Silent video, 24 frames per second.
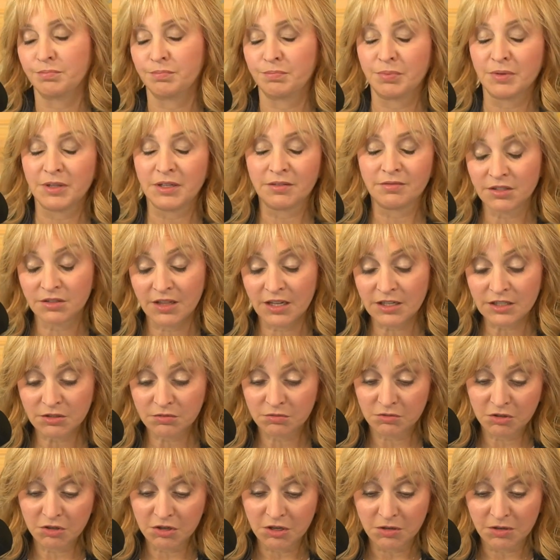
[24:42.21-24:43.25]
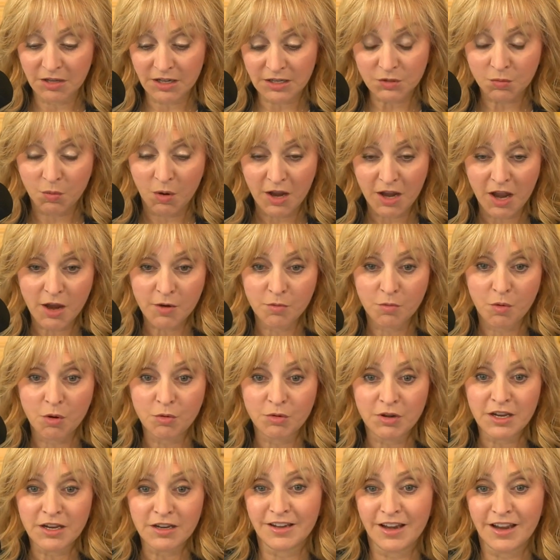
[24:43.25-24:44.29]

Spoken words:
but that's good. That's why I wrote it.